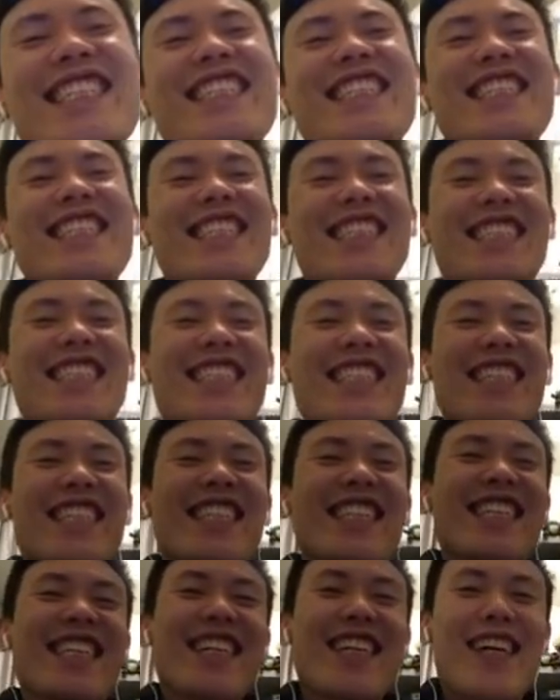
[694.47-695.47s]

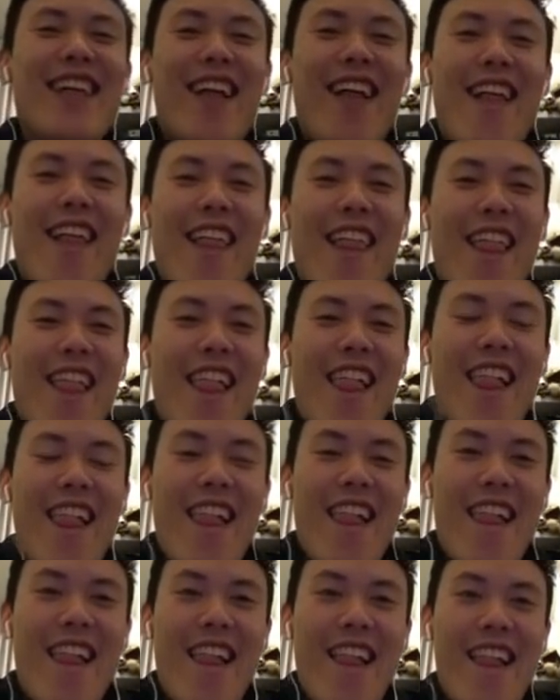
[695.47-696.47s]

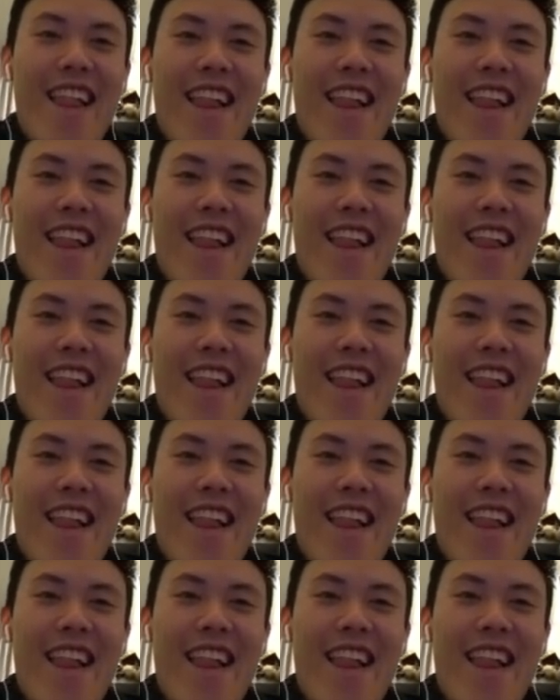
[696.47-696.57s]
(silence)